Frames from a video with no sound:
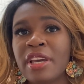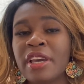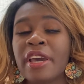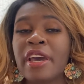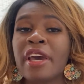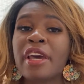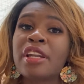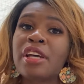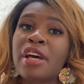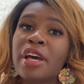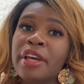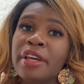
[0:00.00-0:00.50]

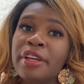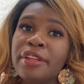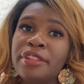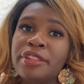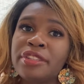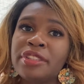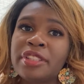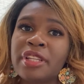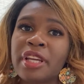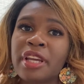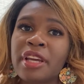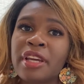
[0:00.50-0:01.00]
And I
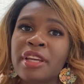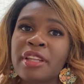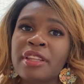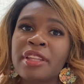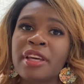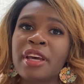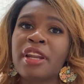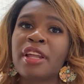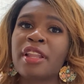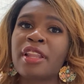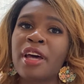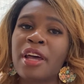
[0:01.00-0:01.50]
understand
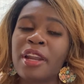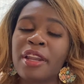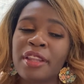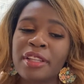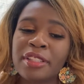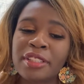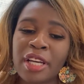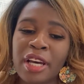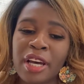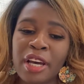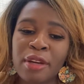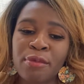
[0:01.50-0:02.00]
that a lot of the
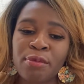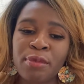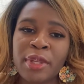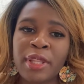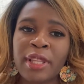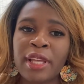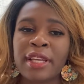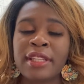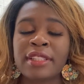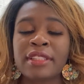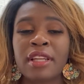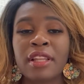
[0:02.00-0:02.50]
time you
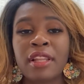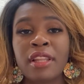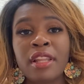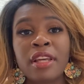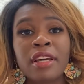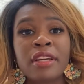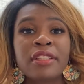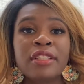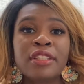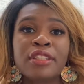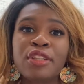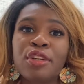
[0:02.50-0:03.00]
like to
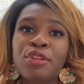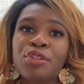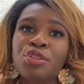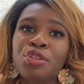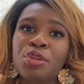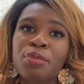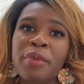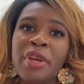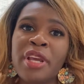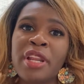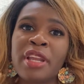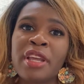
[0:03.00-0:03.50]
look to social
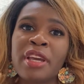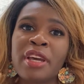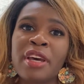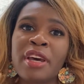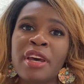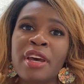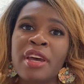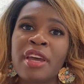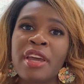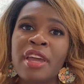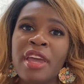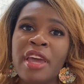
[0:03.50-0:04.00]

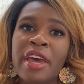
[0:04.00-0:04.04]
media